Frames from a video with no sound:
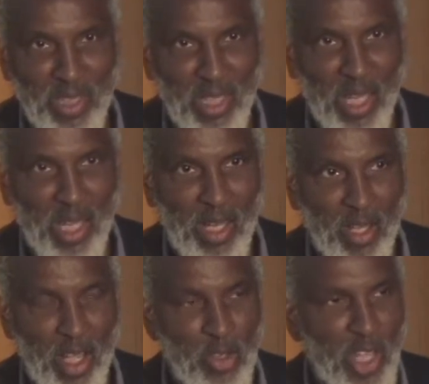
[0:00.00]

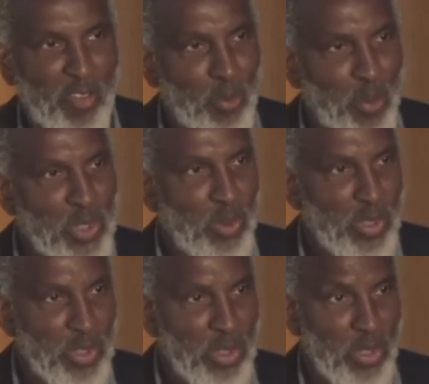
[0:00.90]
and you have the
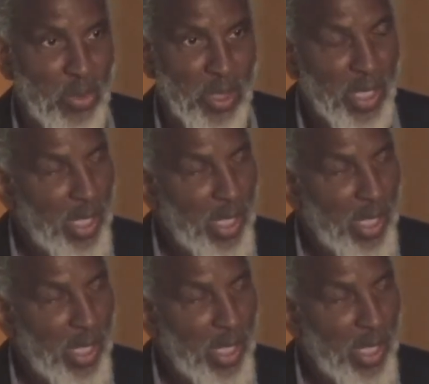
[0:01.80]
resources to do it.